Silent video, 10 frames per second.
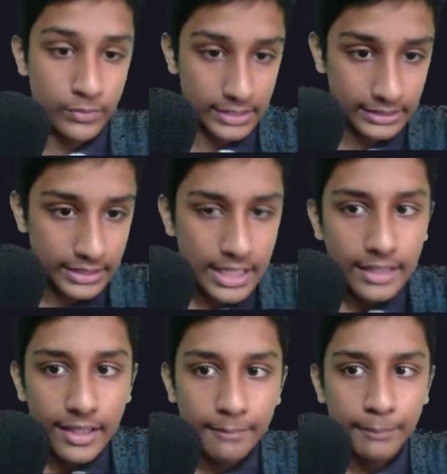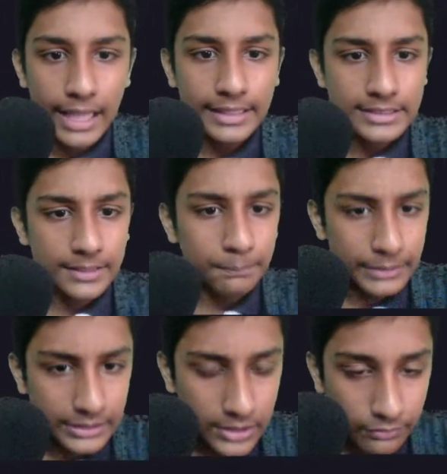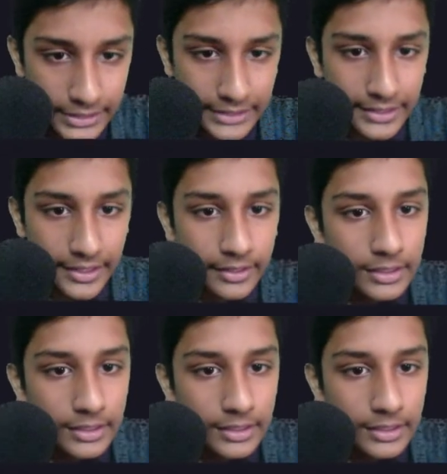white, and black is completely winning here.